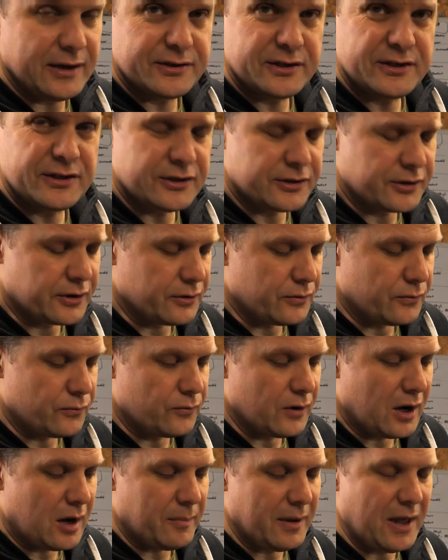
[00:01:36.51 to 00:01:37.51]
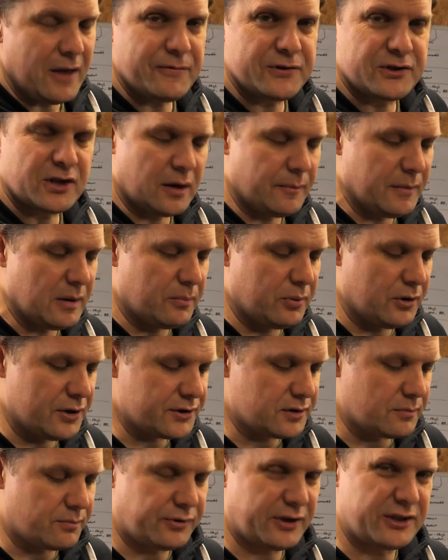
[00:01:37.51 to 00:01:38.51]
This is just going to rub. Every time you
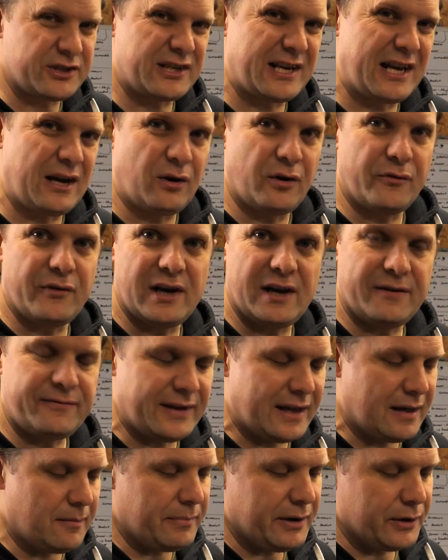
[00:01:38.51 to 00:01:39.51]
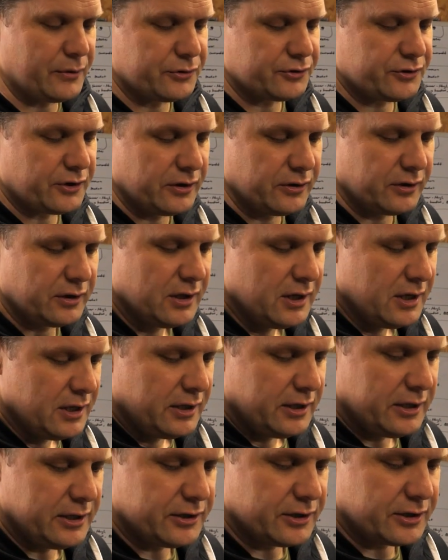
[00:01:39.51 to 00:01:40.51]
put some pressure down on the left-hand pedal stroke,
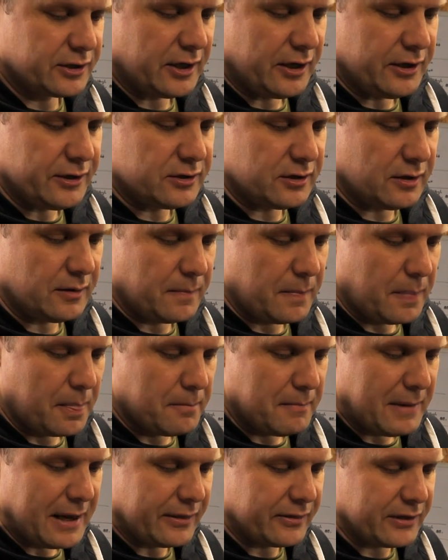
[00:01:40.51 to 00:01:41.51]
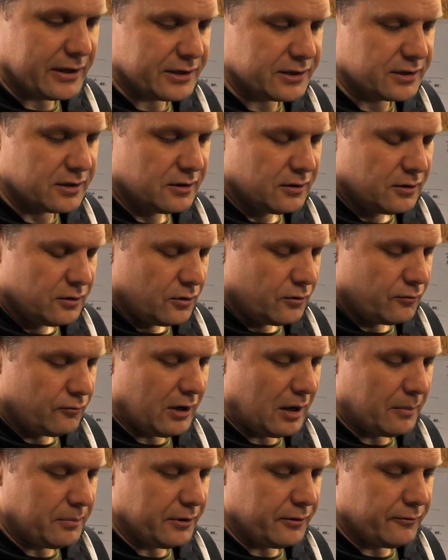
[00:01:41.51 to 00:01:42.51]
it's just going to make this
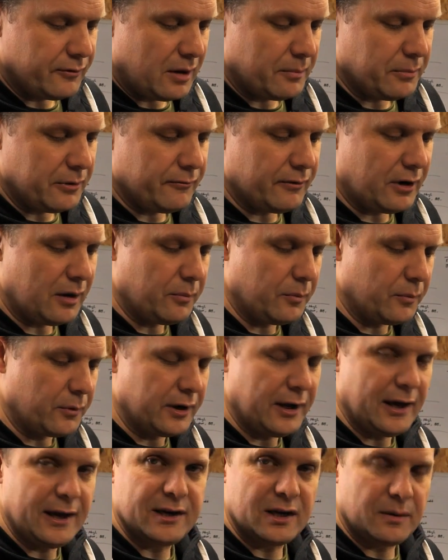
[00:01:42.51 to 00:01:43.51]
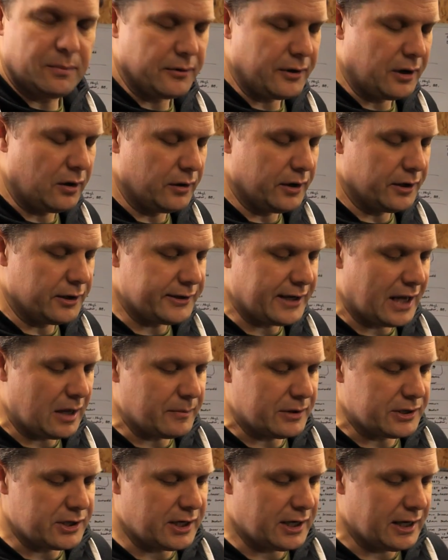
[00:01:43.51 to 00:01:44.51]
rub and rub and rub, and we're going to end up with a whole lot of
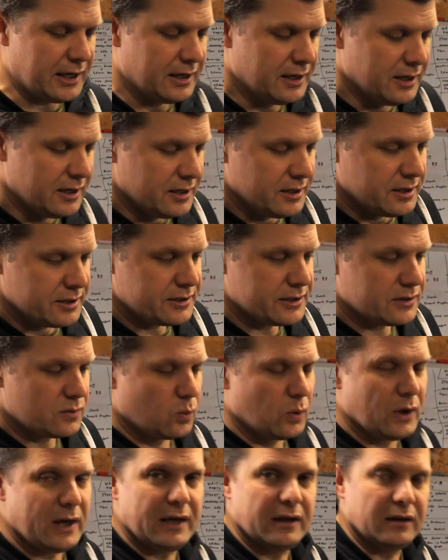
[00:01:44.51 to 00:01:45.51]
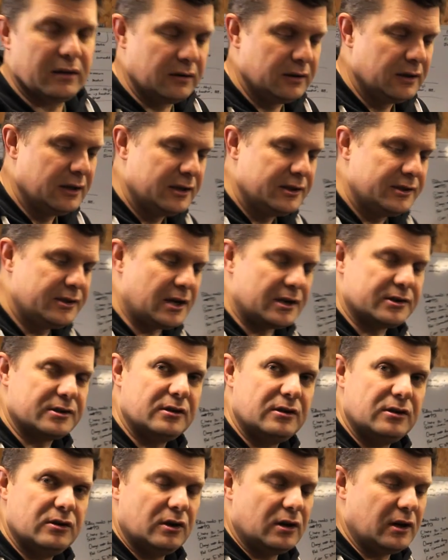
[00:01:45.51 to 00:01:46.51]
damage here. So this wheel
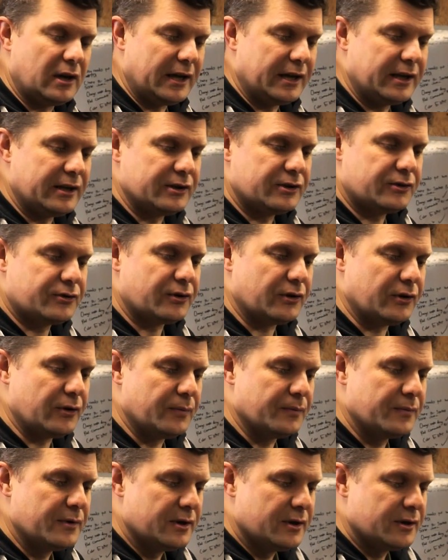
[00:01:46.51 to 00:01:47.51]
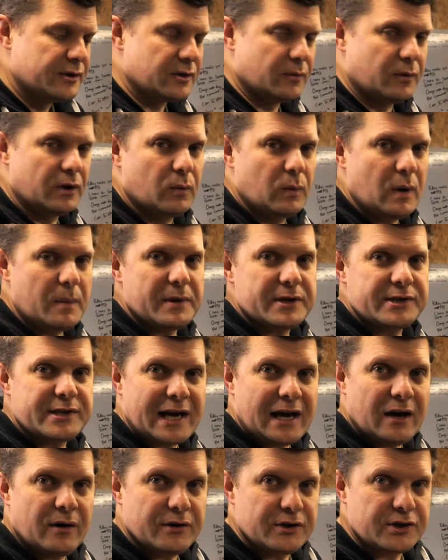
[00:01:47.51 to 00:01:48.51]
doesn't look like it's true. So I want to whip this
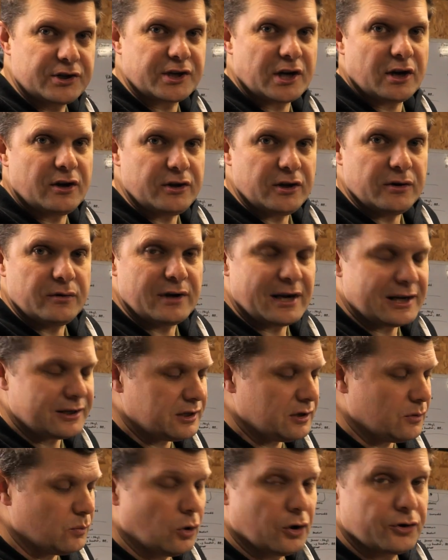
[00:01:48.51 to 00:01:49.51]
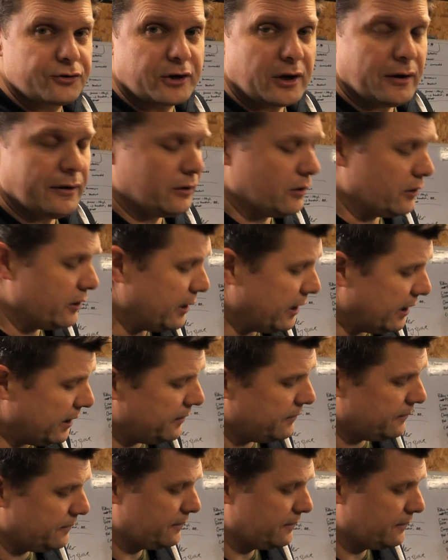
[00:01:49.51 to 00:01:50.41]
out and show you actually what's going on here.